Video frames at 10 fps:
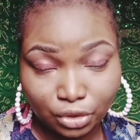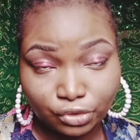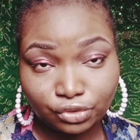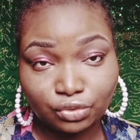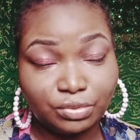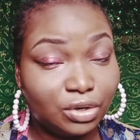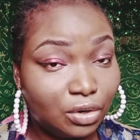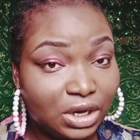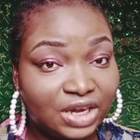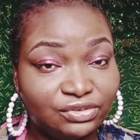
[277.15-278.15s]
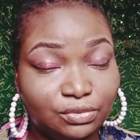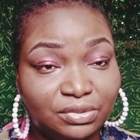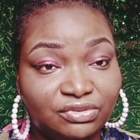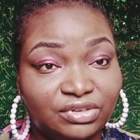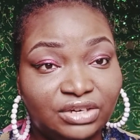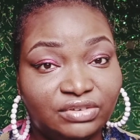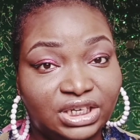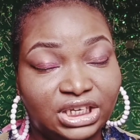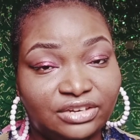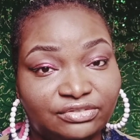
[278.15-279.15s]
So we all have to be very, very careful.